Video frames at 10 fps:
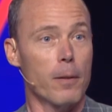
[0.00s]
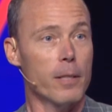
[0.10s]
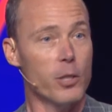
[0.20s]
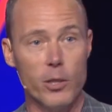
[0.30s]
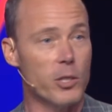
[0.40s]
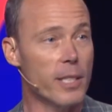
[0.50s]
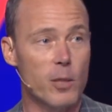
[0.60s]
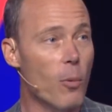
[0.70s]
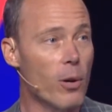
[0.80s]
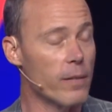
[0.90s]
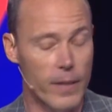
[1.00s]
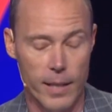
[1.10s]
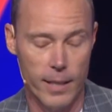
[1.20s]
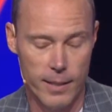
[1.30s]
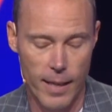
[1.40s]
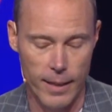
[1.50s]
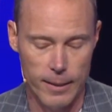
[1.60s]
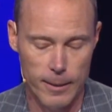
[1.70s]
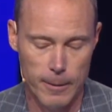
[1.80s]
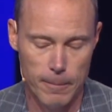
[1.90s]
the church needs more of in these
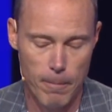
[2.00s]
days.